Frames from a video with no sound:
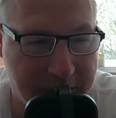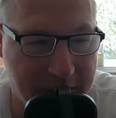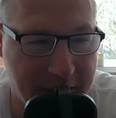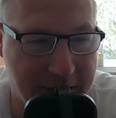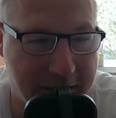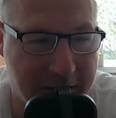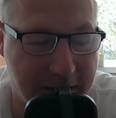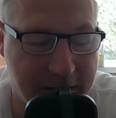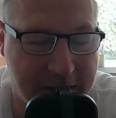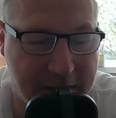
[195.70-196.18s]

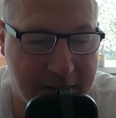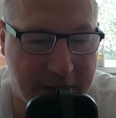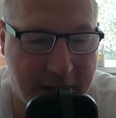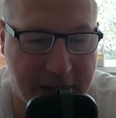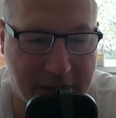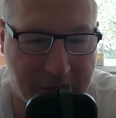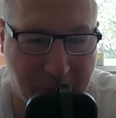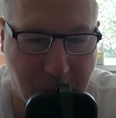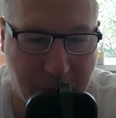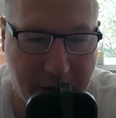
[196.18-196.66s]
did this
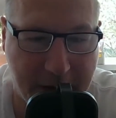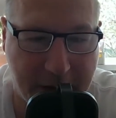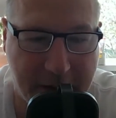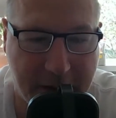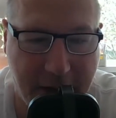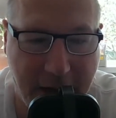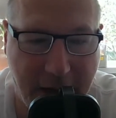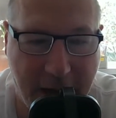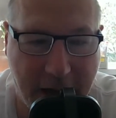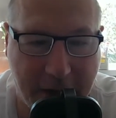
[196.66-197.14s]
last
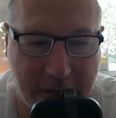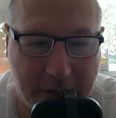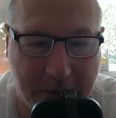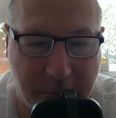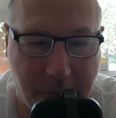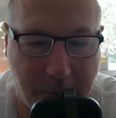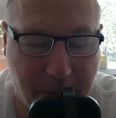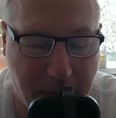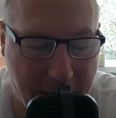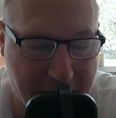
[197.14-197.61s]
week
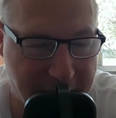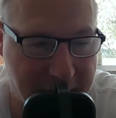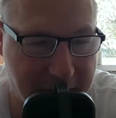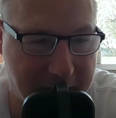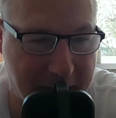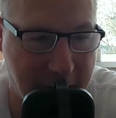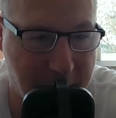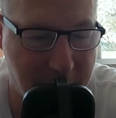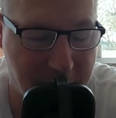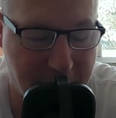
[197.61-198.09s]
and
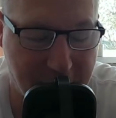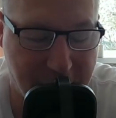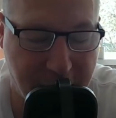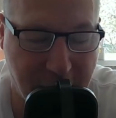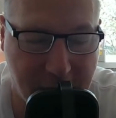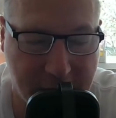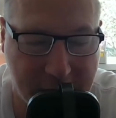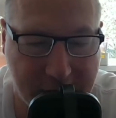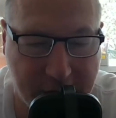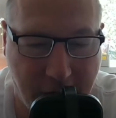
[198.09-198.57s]
battered them in the
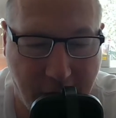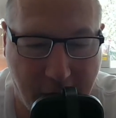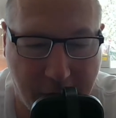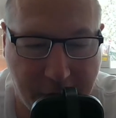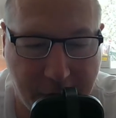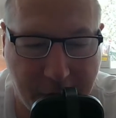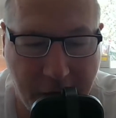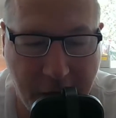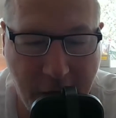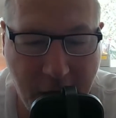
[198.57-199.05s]
first
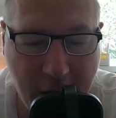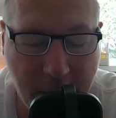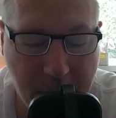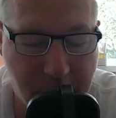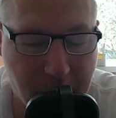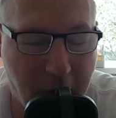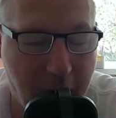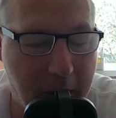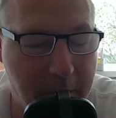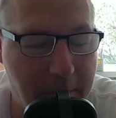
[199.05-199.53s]
half.
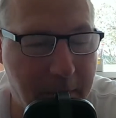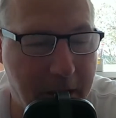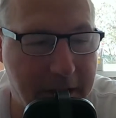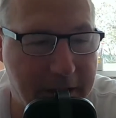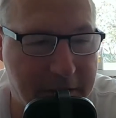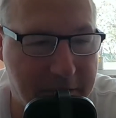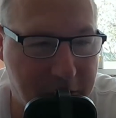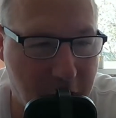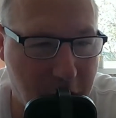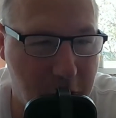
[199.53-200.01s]
Brighton
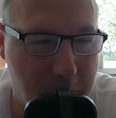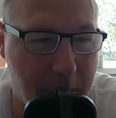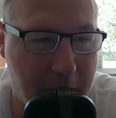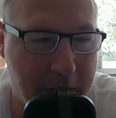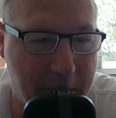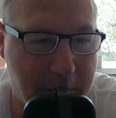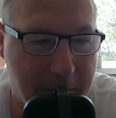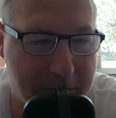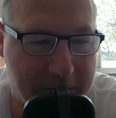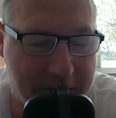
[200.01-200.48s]
made so
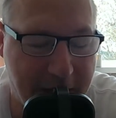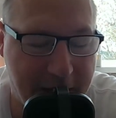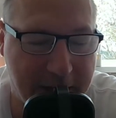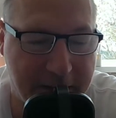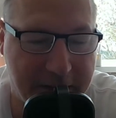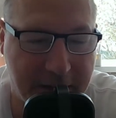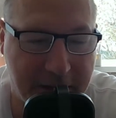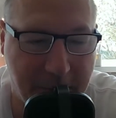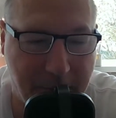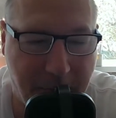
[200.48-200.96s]
many
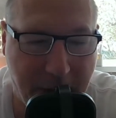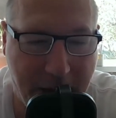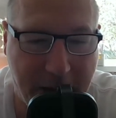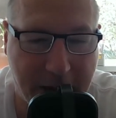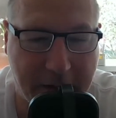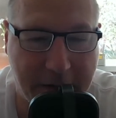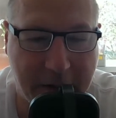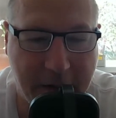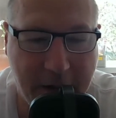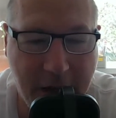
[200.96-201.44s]
mistakes at the
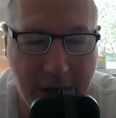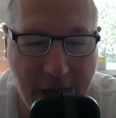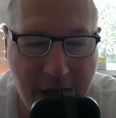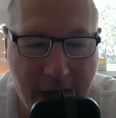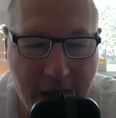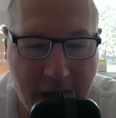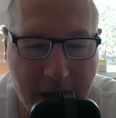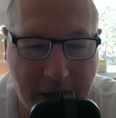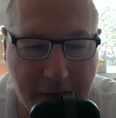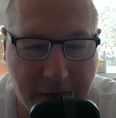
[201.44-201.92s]
back,
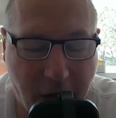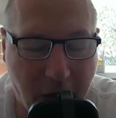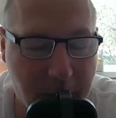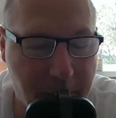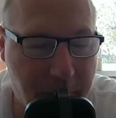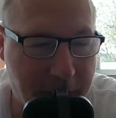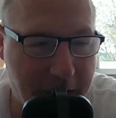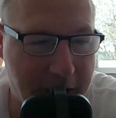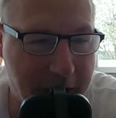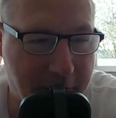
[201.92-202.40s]
and
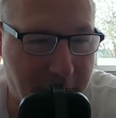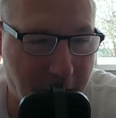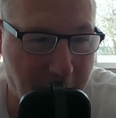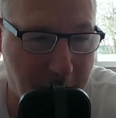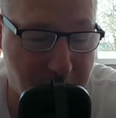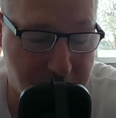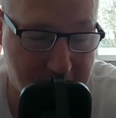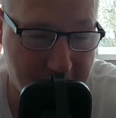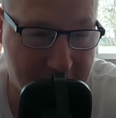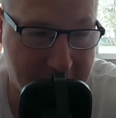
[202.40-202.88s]
I believe
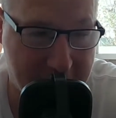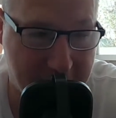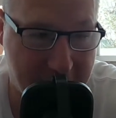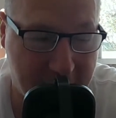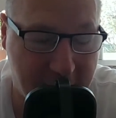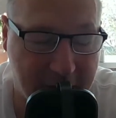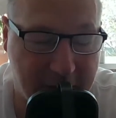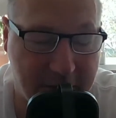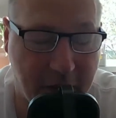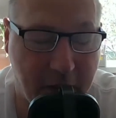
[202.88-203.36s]
our
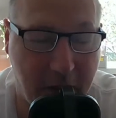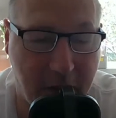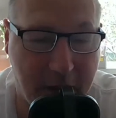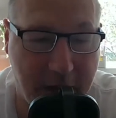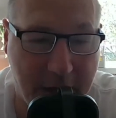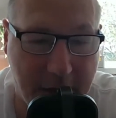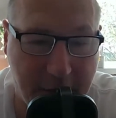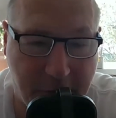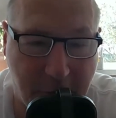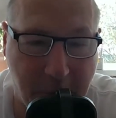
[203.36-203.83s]
pressing is
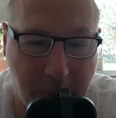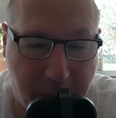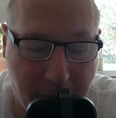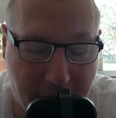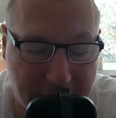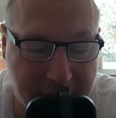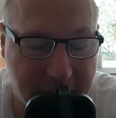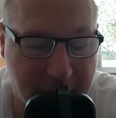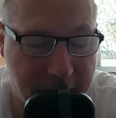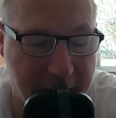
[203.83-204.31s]
even
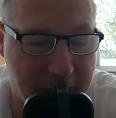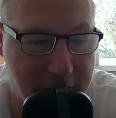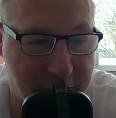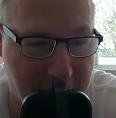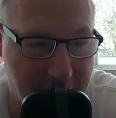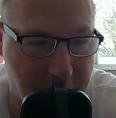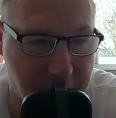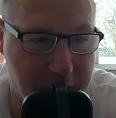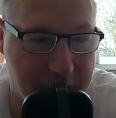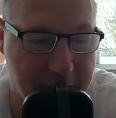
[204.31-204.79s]
better than
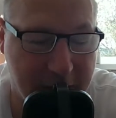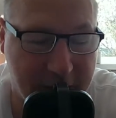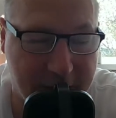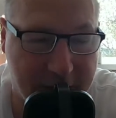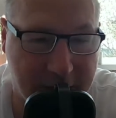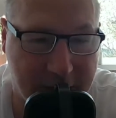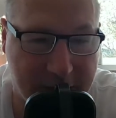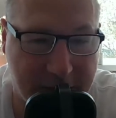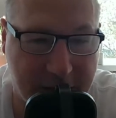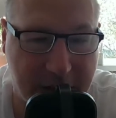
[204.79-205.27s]

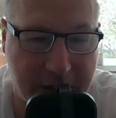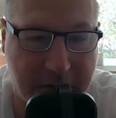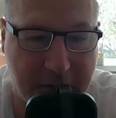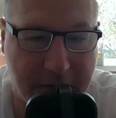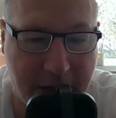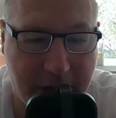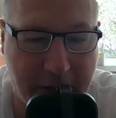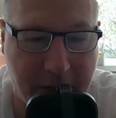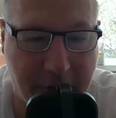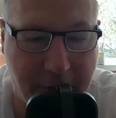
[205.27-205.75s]
Chelsea's this
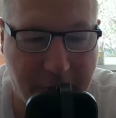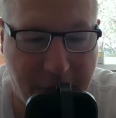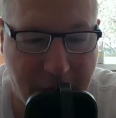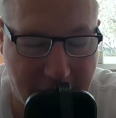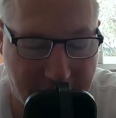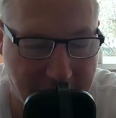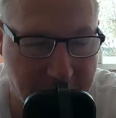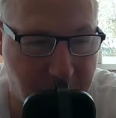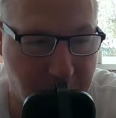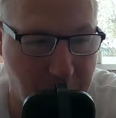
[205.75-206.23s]
season, and the
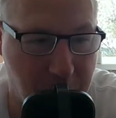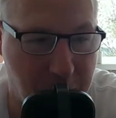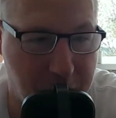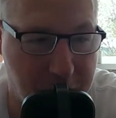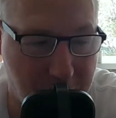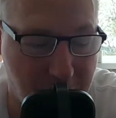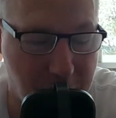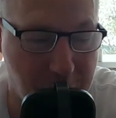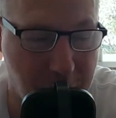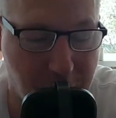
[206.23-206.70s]
facts will
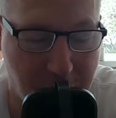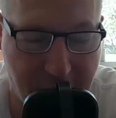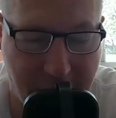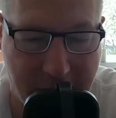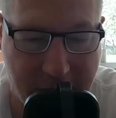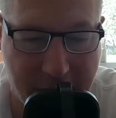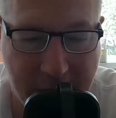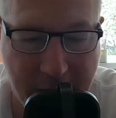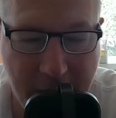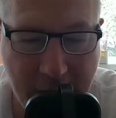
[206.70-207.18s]
show you that.